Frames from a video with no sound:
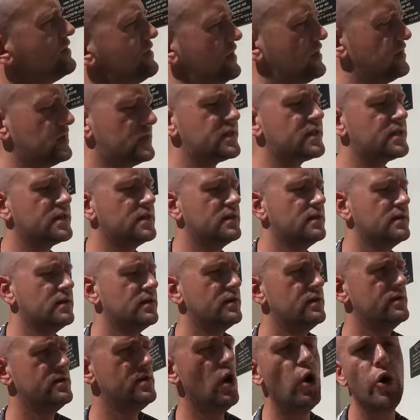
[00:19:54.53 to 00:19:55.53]
there's
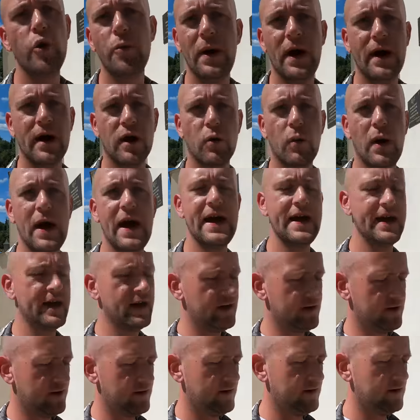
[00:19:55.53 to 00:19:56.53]
no better way
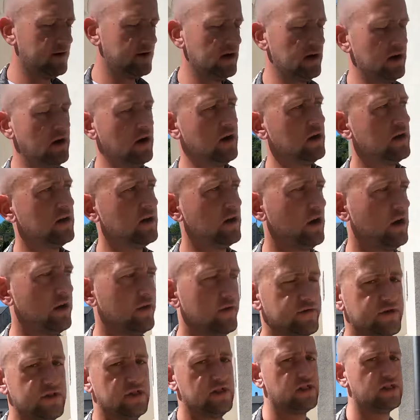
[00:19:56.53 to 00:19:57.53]

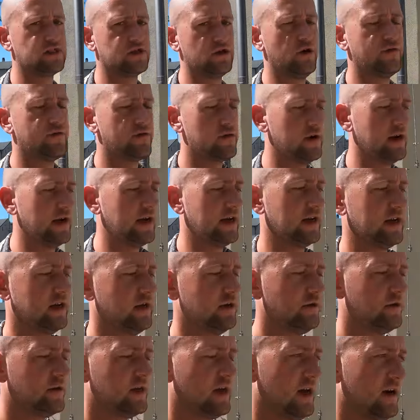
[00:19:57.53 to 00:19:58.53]
of discovering a
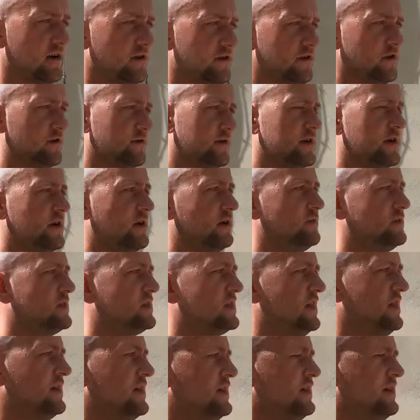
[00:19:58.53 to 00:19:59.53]
new town or a new
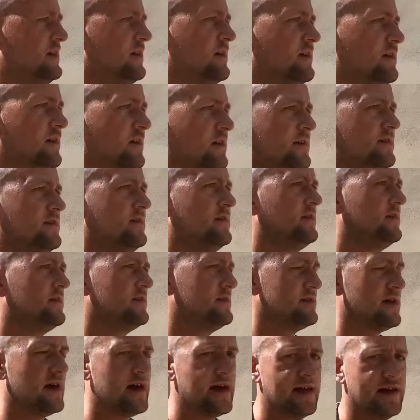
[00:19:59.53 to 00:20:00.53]
city
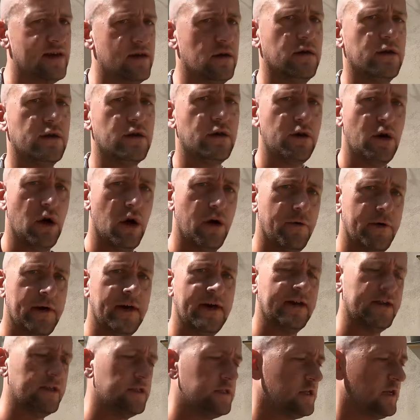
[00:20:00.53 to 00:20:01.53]
than
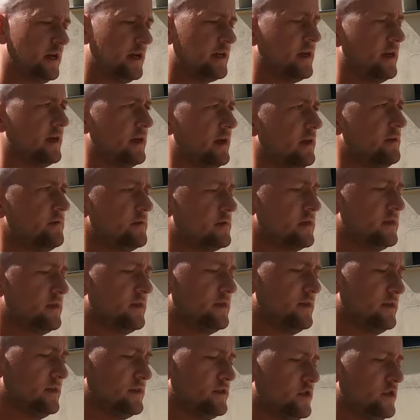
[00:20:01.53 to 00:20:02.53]
going and checking out the